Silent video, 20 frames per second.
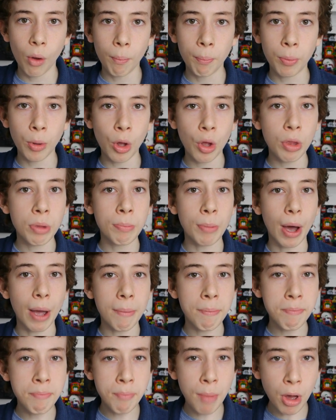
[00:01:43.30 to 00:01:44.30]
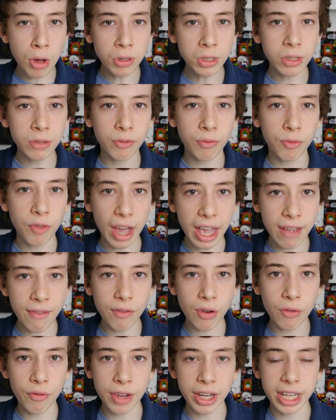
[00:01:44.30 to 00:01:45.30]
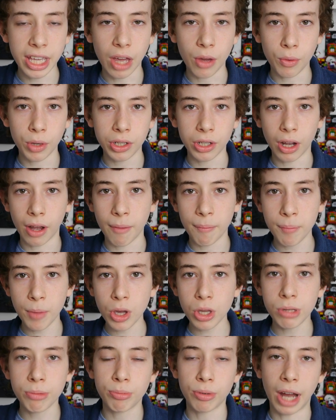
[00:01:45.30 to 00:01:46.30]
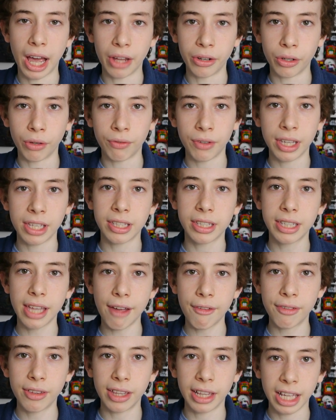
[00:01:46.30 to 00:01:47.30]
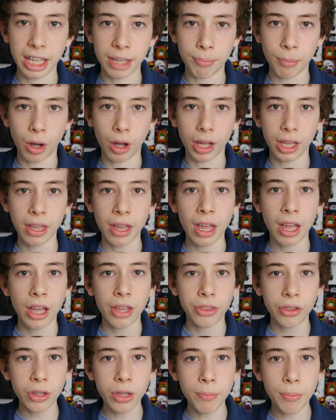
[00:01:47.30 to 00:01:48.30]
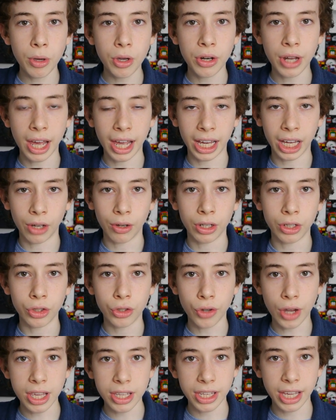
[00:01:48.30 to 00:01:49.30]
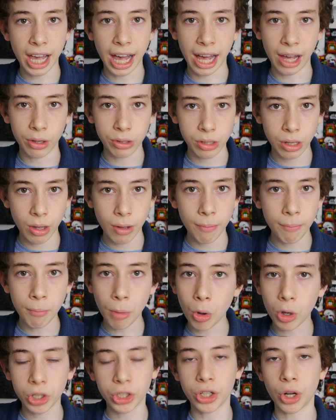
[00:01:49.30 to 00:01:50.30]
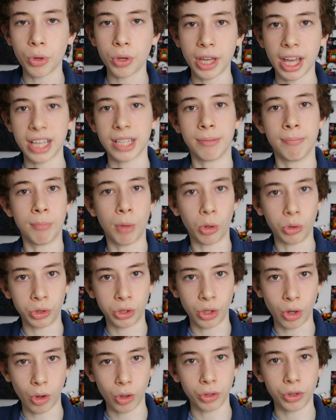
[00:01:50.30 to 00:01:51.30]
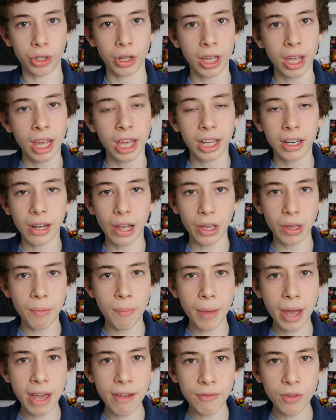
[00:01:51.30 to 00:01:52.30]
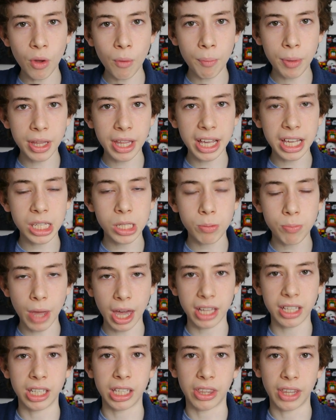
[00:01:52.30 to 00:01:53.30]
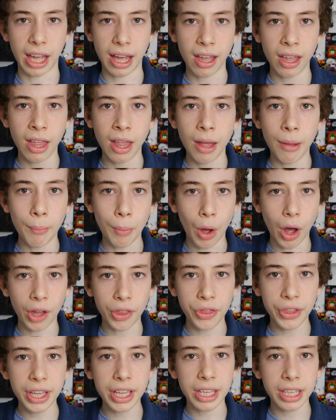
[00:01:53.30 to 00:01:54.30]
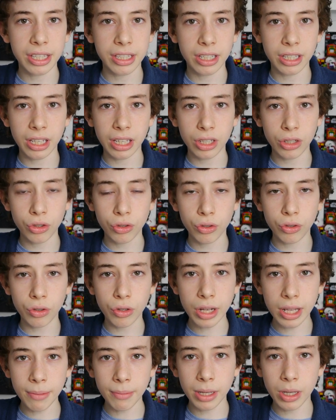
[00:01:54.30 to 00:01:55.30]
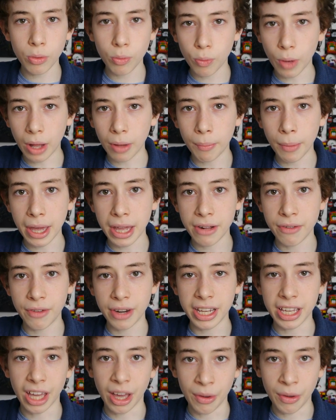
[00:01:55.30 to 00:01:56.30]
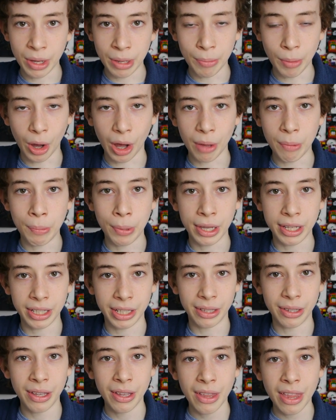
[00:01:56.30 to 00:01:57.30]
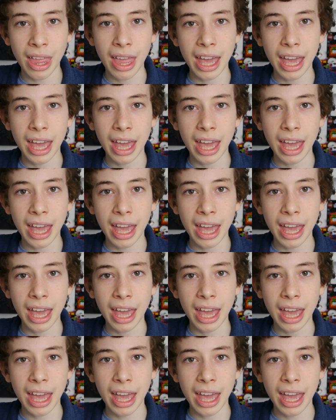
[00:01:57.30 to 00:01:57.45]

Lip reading: But my most favourite video, which I'm most proud of, is definitely my Thunderbird Hangar and Tracy House MOC showcase montage. Now you may have not been expecting that, but I think it's an extremely well made video in my opinion.